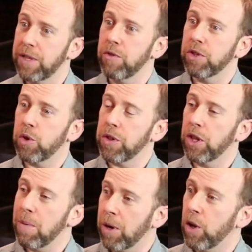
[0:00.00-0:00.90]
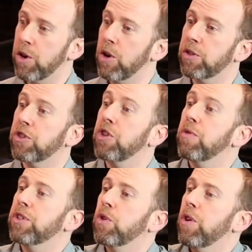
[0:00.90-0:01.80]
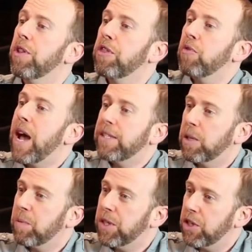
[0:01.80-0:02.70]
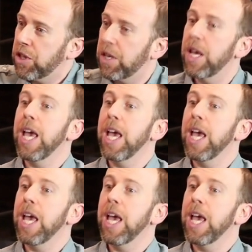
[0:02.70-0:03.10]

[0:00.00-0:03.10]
If you restore the lumbar lordosis, you restore the thoracic position,